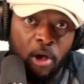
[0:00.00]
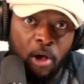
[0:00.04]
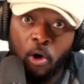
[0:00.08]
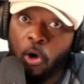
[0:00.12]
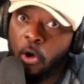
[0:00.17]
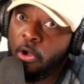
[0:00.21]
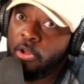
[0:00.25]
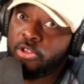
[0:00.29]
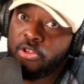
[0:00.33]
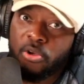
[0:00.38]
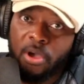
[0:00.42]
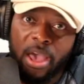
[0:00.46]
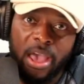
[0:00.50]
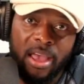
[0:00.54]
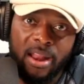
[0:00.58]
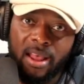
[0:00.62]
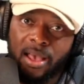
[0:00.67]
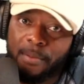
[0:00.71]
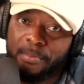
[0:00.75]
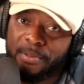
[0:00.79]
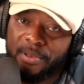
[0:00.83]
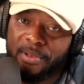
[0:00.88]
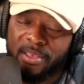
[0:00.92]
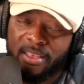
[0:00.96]
and hold your
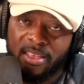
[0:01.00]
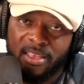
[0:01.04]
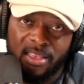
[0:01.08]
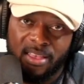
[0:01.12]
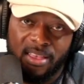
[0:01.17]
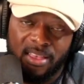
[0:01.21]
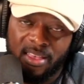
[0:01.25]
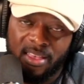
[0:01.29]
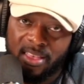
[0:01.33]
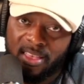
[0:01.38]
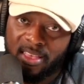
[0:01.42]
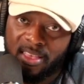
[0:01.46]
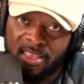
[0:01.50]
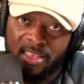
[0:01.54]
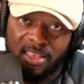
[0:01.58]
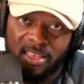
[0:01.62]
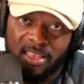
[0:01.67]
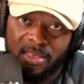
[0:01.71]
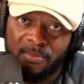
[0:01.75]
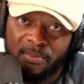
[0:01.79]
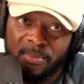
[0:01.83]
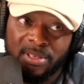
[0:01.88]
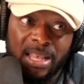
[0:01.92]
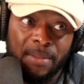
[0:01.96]
head up.
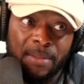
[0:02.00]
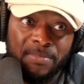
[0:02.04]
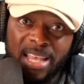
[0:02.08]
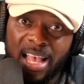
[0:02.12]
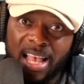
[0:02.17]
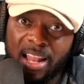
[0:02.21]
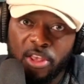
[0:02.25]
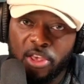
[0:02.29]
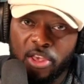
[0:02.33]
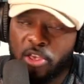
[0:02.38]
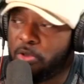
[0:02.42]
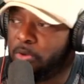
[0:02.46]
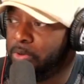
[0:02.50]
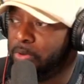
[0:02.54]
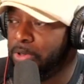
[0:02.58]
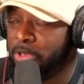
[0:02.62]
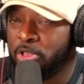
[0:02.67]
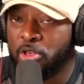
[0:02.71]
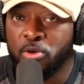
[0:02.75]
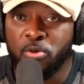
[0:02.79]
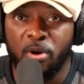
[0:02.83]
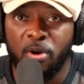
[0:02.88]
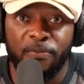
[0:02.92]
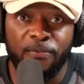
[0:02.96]
Because I'm telling you,
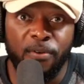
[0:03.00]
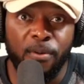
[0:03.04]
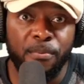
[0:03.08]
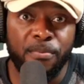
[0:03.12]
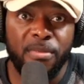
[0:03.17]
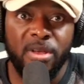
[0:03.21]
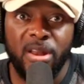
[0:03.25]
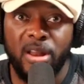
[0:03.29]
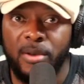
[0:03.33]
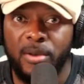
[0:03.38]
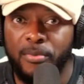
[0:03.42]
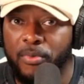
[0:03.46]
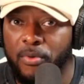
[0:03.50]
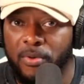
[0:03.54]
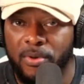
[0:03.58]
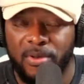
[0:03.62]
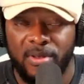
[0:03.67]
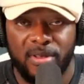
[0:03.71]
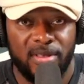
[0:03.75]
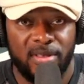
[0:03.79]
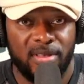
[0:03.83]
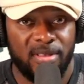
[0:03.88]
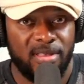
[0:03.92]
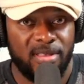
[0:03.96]
you are
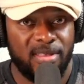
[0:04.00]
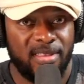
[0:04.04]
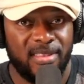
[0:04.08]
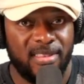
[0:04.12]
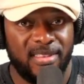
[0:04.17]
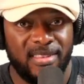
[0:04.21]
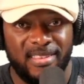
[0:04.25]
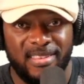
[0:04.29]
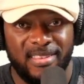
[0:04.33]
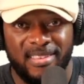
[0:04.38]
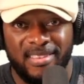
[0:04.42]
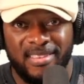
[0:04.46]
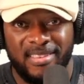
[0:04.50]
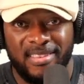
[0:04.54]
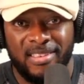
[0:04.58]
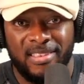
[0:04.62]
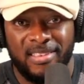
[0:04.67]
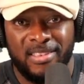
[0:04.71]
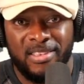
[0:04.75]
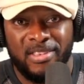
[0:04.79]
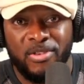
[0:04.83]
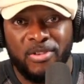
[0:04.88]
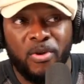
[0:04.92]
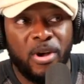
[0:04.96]
formidable.
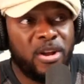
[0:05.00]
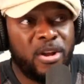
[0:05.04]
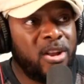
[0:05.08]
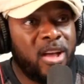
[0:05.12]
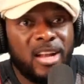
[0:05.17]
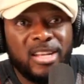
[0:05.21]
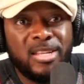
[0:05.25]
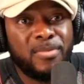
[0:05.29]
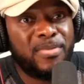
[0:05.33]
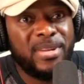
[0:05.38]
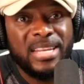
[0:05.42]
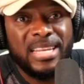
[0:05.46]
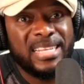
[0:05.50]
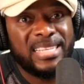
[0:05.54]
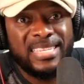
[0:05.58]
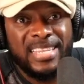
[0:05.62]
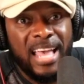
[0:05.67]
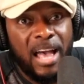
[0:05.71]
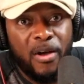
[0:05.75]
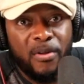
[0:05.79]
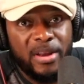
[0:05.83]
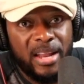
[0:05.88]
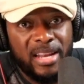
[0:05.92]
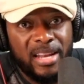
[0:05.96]
You are not to be
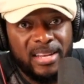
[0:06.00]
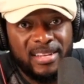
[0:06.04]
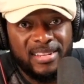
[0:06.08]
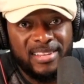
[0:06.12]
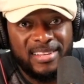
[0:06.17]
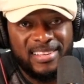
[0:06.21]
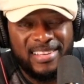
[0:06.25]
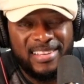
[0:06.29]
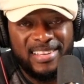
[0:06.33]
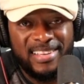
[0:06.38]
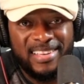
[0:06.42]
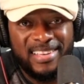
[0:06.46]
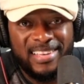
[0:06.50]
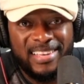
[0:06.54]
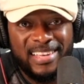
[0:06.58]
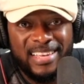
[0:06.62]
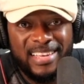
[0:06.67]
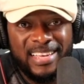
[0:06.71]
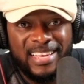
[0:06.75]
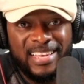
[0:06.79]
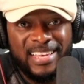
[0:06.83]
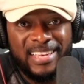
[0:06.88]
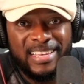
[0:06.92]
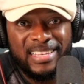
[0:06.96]
discounted.
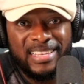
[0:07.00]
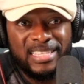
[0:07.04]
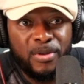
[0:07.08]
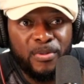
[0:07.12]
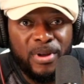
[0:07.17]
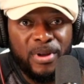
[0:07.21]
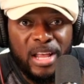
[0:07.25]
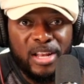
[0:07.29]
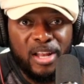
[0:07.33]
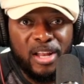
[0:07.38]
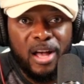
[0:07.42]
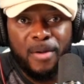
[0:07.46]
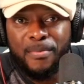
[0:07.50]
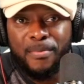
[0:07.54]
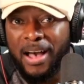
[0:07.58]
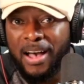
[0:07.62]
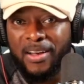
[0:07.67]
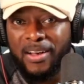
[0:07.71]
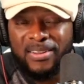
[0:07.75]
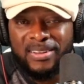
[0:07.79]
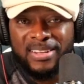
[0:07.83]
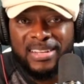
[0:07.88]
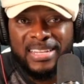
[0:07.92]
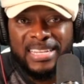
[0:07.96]
See, when they talk
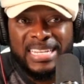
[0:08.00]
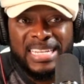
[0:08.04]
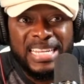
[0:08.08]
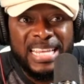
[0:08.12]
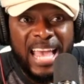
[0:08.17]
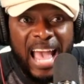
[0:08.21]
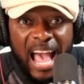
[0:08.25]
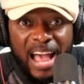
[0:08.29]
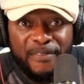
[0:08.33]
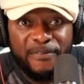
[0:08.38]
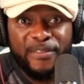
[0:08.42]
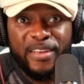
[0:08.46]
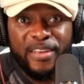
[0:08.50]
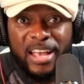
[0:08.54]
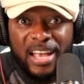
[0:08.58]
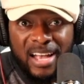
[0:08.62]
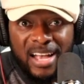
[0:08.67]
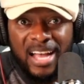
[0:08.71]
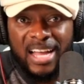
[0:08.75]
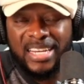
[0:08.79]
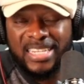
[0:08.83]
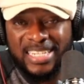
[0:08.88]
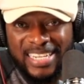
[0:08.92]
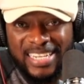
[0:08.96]
about the
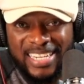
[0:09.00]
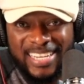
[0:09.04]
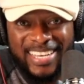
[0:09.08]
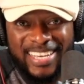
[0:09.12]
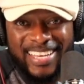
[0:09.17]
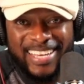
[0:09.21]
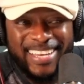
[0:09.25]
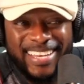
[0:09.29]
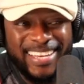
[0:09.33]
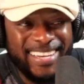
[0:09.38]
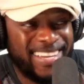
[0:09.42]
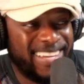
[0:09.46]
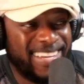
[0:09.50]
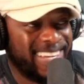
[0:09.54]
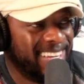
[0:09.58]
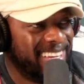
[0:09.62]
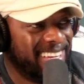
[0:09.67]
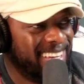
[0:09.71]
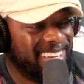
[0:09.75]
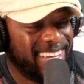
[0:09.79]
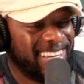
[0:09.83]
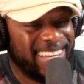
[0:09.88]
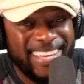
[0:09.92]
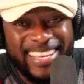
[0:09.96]
African country
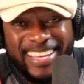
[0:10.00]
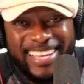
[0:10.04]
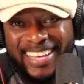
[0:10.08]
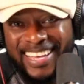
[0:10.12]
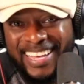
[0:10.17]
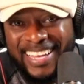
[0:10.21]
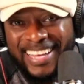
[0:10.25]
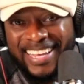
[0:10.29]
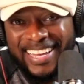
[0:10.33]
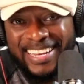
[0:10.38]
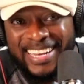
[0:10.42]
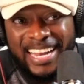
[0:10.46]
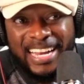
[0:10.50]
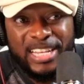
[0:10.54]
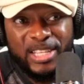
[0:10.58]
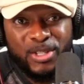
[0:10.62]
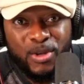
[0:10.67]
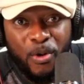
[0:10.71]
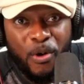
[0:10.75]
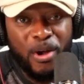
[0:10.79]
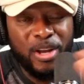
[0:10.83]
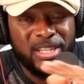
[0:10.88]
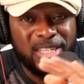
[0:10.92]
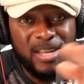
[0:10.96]
that
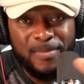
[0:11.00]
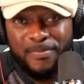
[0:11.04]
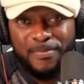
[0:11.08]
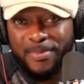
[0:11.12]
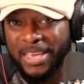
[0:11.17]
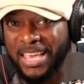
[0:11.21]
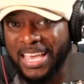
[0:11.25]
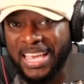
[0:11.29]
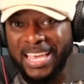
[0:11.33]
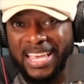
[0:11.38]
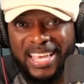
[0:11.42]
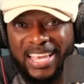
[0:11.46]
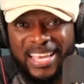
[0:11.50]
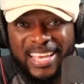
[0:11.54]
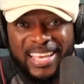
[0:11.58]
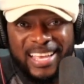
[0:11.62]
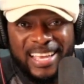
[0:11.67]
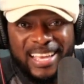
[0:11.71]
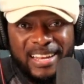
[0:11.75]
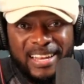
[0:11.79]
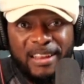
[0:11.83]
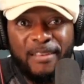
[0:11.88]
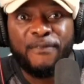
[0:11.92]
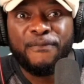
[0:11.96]
is going to be
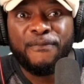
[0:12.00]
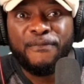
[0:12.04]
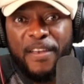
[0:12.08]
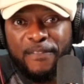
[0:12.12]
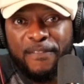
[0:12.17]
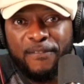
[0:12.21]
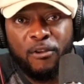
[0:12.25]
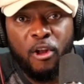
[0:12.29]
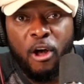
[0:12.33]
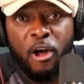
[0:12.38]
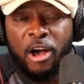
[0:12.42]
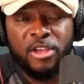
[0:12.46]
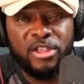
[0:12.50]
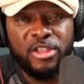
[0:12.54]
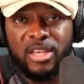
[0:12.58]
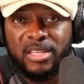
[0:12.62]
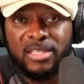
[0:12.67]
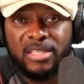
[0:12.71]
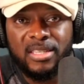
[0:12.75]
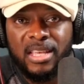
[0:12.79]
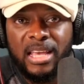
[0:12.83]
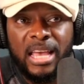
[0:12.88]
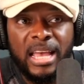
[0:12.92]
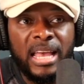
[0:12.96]
the 5th
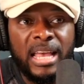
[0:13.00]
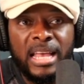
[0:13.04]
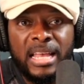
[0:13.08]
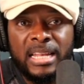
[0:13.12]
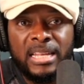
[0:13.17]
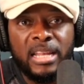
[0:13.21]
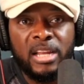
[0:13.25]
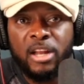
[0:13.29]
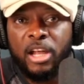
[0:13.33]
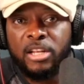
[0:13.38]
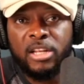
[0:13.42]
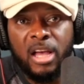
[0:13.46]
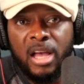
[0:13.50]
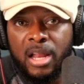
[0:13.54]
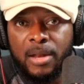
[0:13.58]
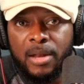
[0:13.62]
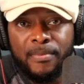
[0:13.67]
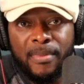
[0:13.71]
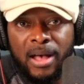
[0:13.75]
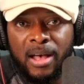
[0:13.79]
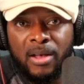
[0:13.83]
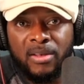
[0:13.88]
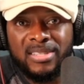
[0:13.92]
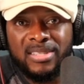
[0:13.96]
largest, they're not
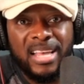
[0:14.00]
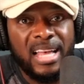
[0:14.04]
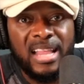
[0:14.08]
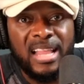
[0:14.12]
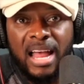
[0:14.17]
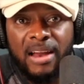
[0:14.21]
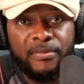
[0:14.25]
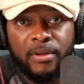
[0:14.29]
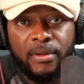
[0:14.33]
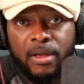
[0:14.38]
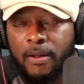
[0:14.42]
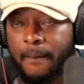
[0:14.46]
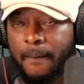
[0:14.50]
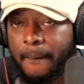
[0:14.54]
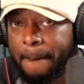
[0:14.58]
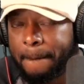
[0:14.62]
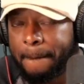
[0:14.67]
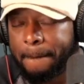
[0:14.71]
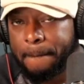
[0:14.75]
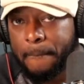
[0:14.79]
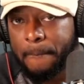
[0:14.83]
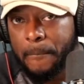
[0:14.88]
talking about South Africa.